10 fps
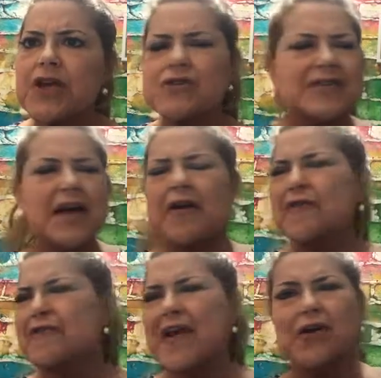Sarah
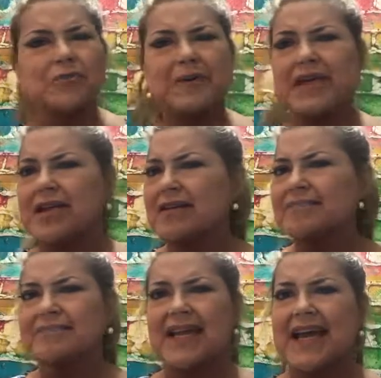failed me,
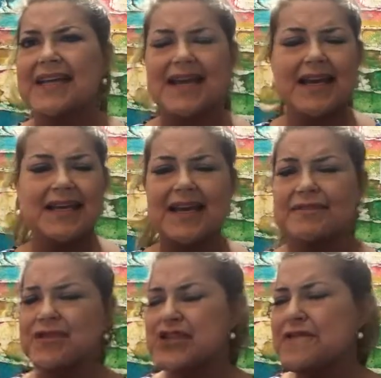
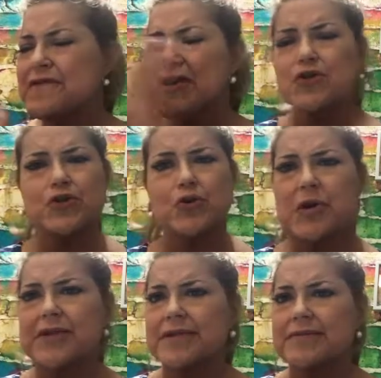and she fell
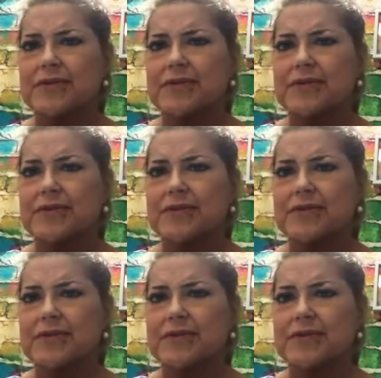short.